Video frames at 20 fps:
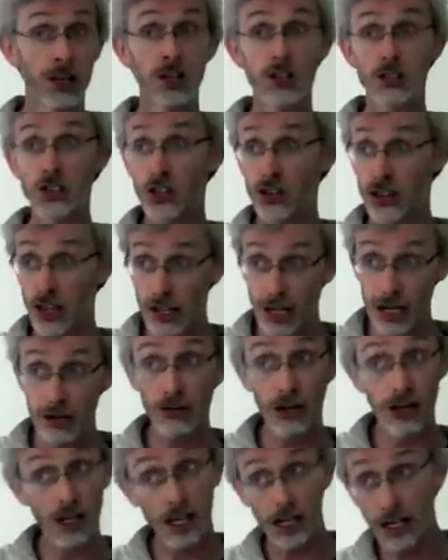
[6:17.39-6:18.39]
so that the
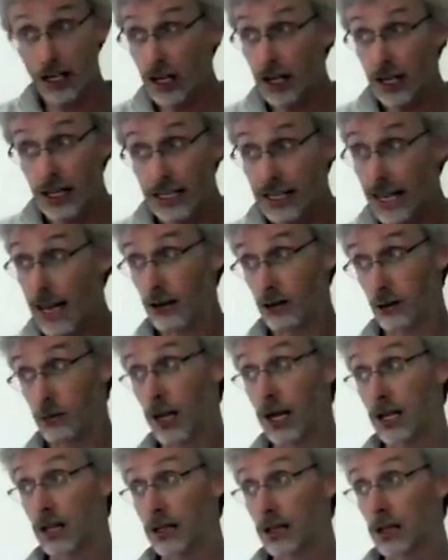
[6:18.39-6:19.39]
liver can clean out the
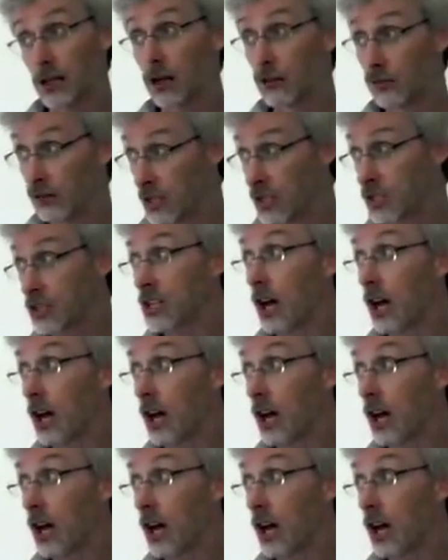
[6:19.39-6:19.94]
blood of this